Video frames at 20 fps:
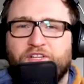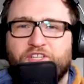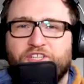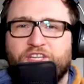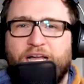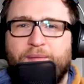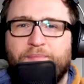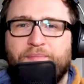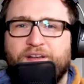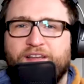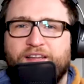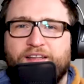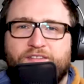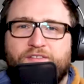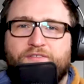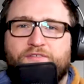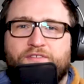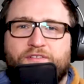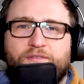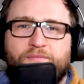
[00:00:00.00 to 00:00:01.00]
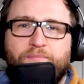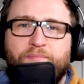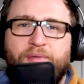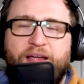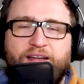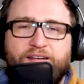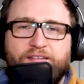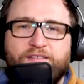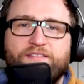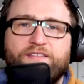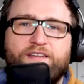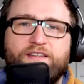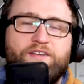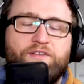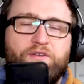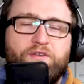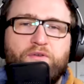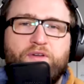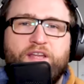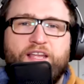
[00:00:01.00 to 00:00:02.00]
companies or patterns are
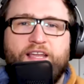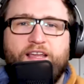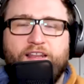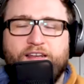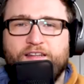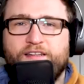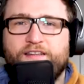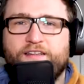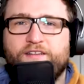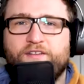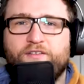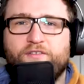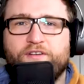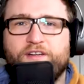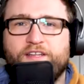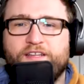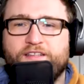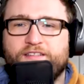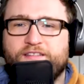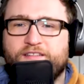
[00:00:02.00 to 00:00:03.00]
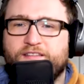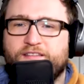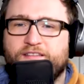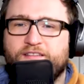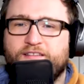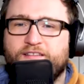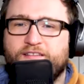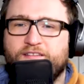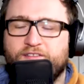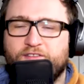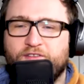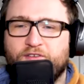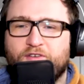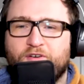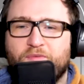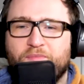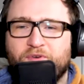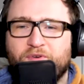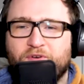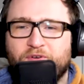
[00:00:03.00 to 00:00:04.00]
you looking in in the Nordics and your
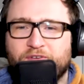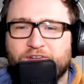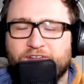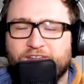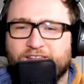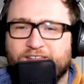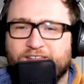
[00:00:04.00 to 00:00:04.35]
home court?